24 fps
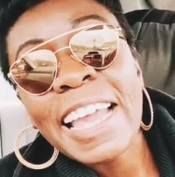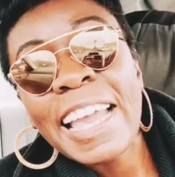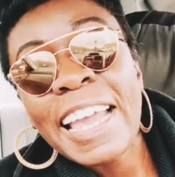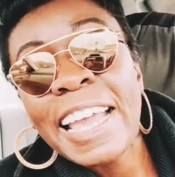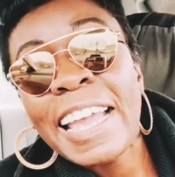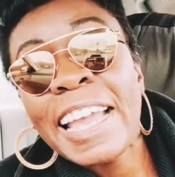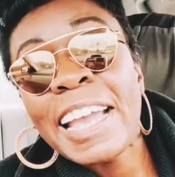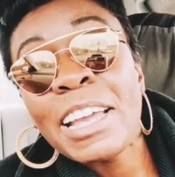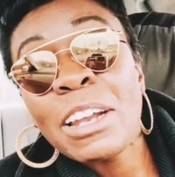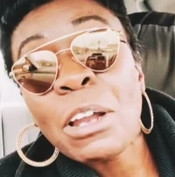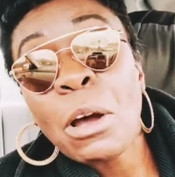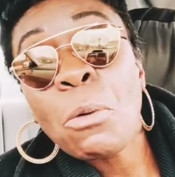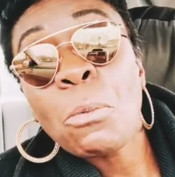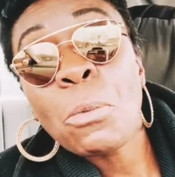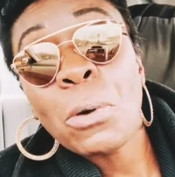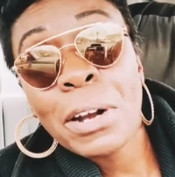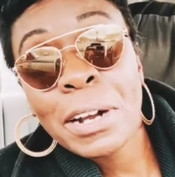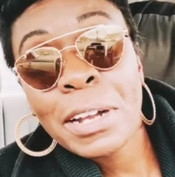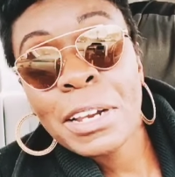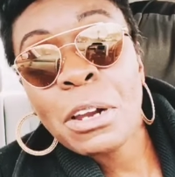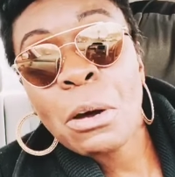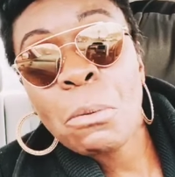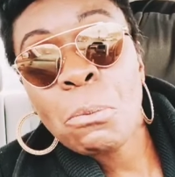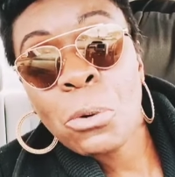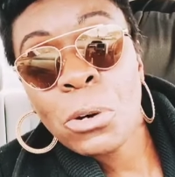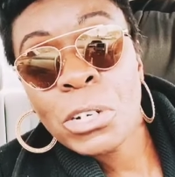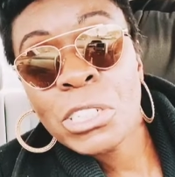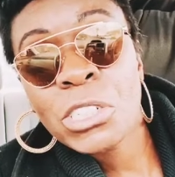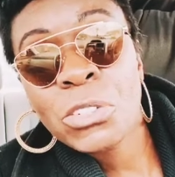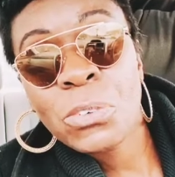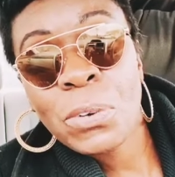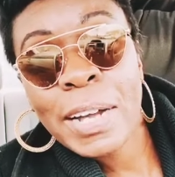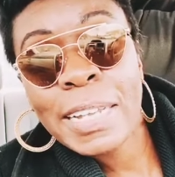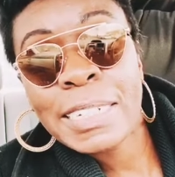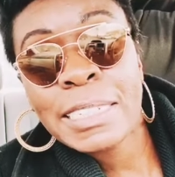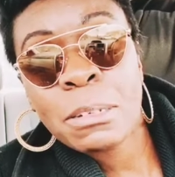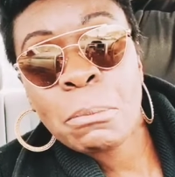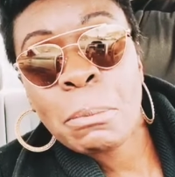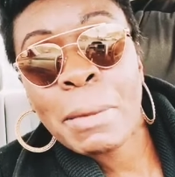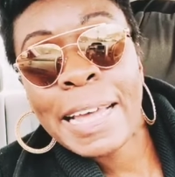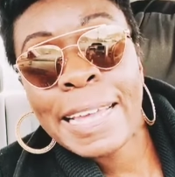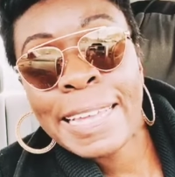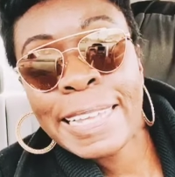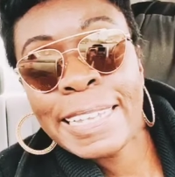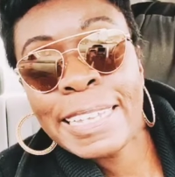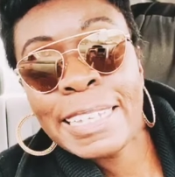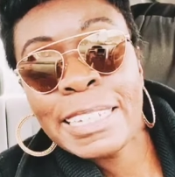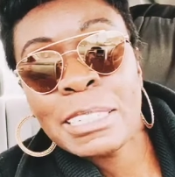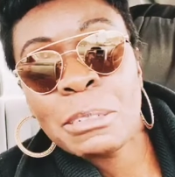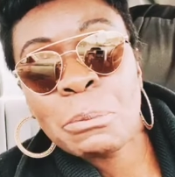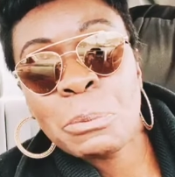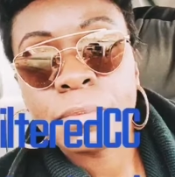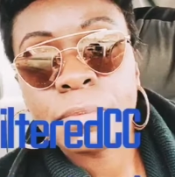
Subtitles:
And I'm working on moisturizing my hands.